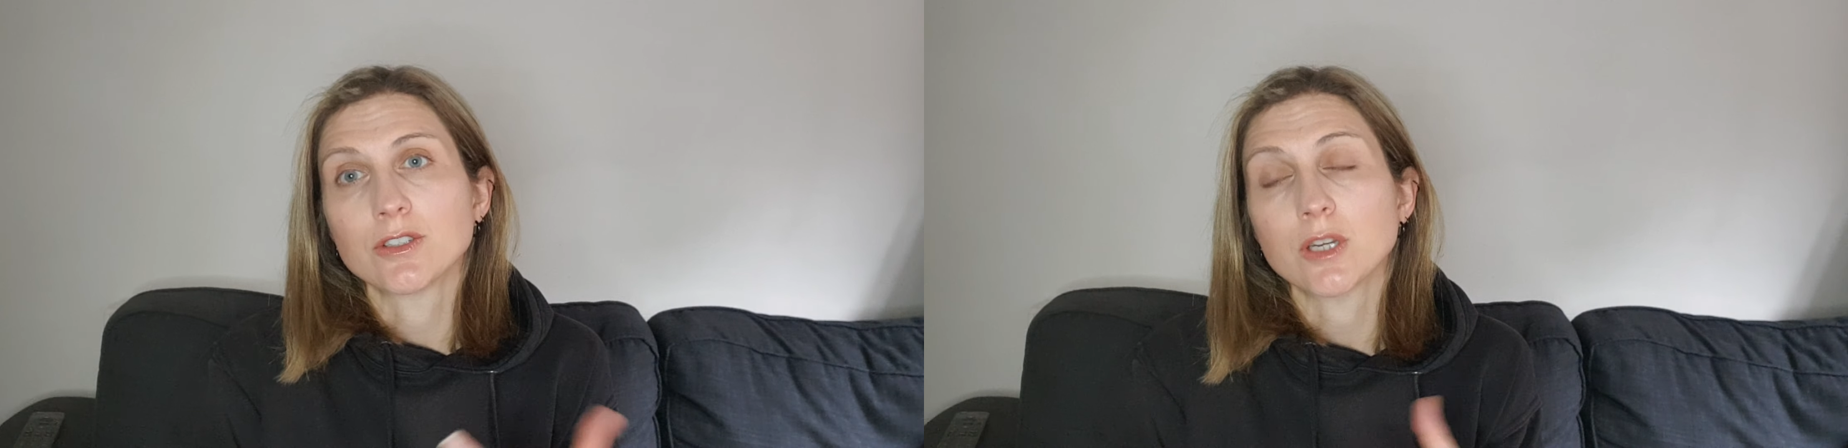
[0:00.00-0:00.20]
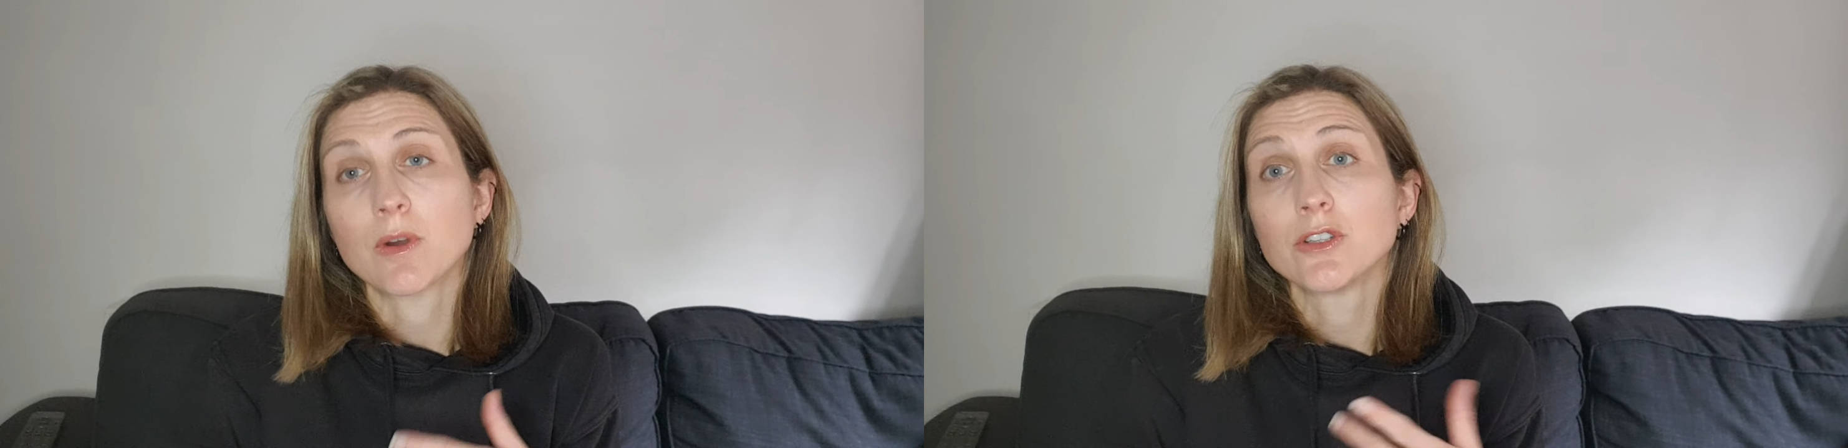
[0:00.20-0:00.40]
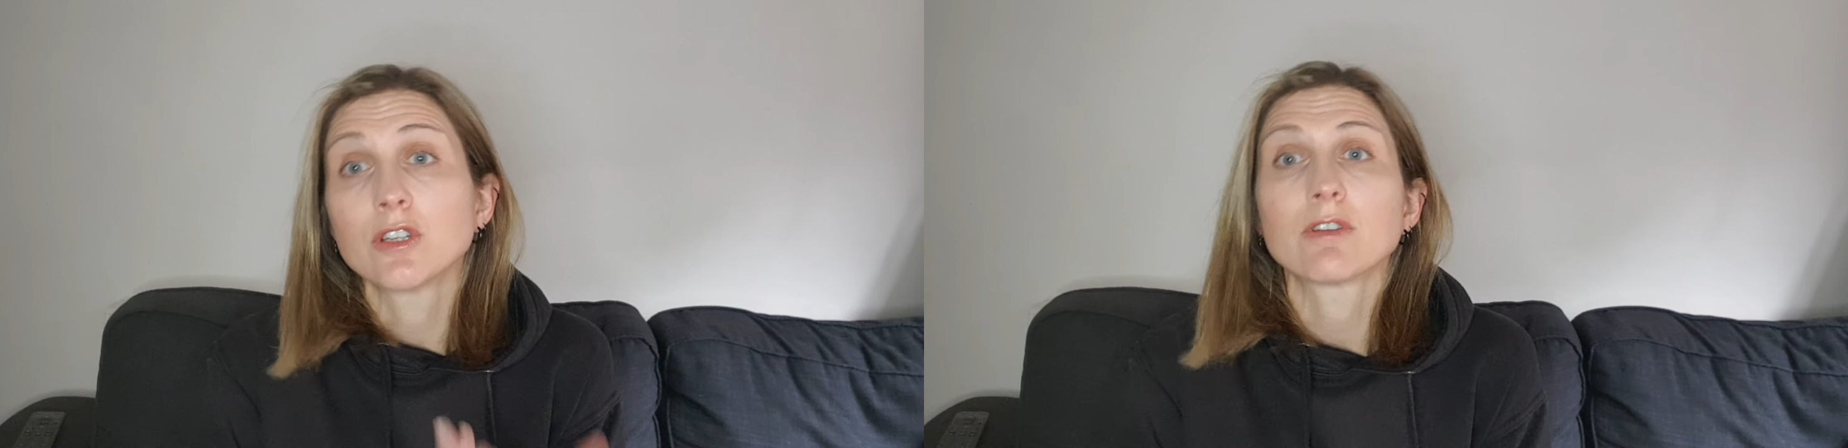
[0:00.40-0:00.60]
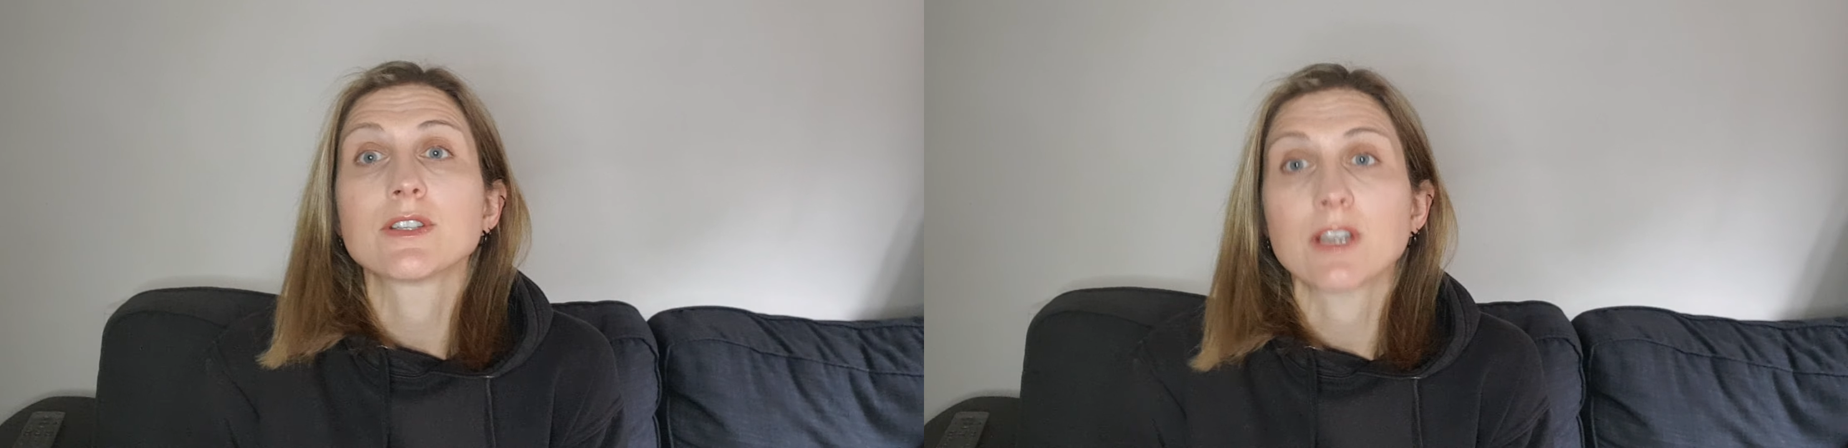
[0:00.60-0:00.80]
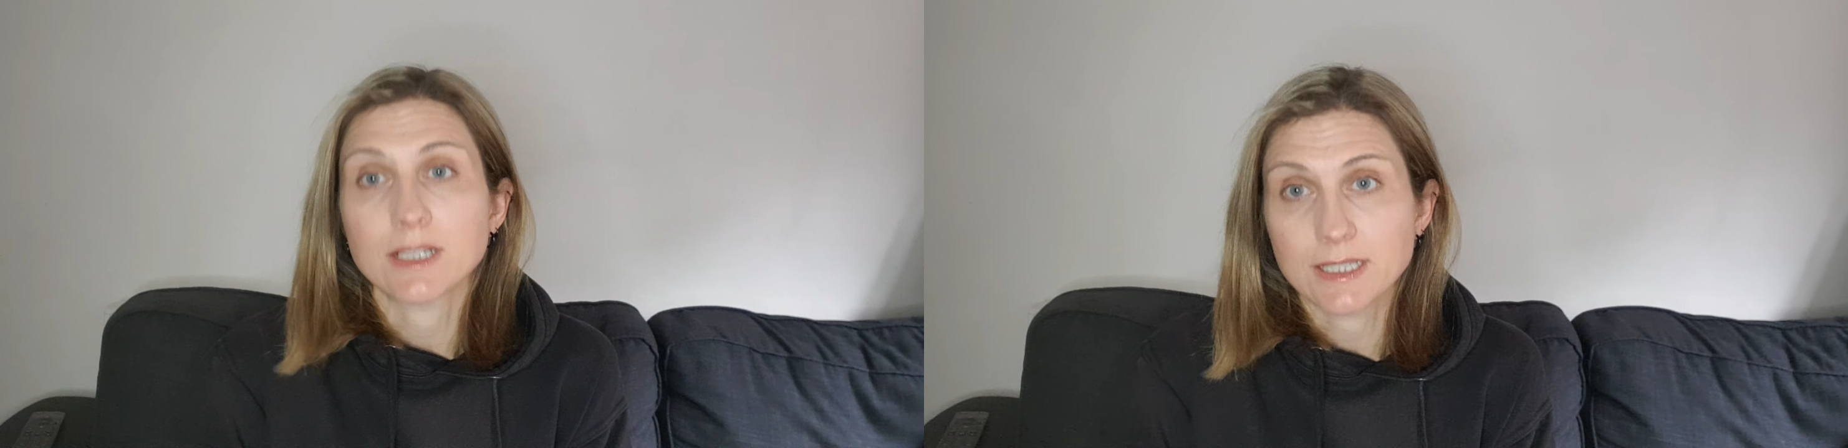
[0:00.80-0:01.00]
who are
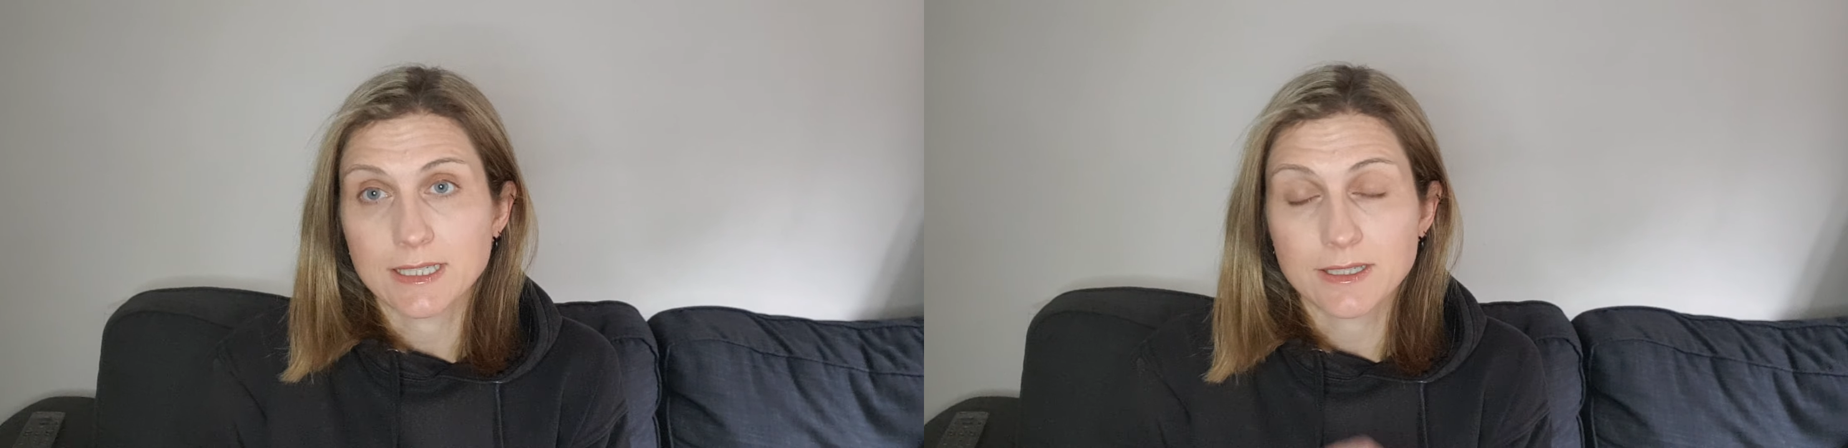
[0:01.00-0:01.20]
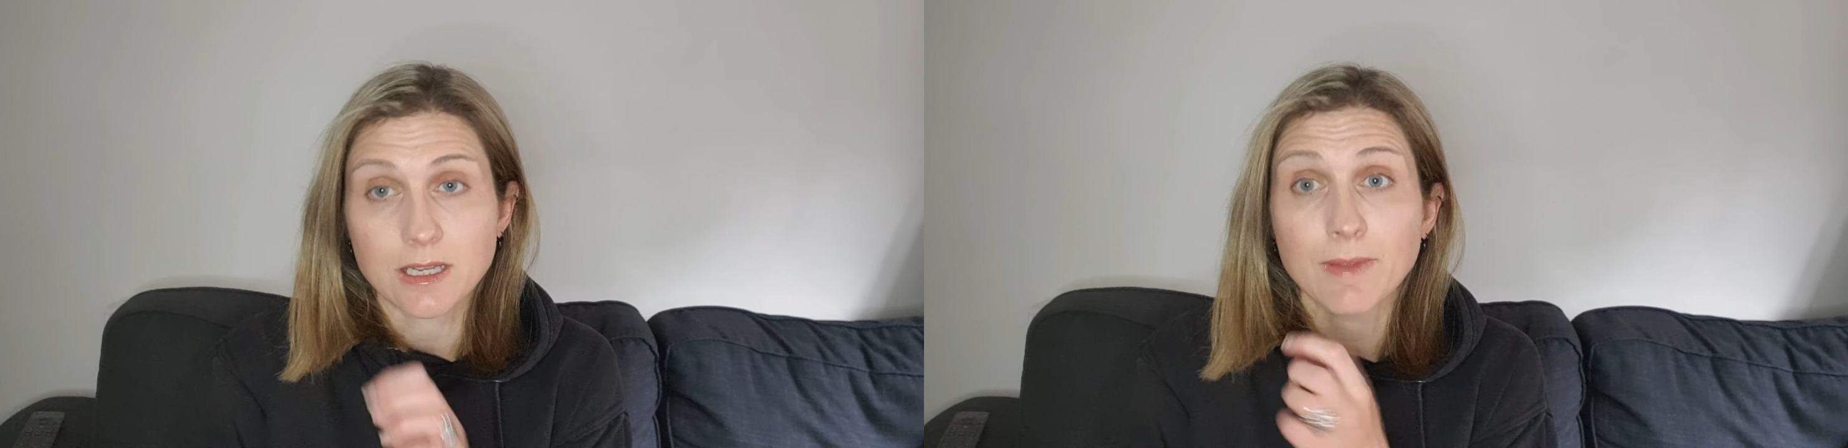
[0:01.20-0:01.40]
neuroscientists,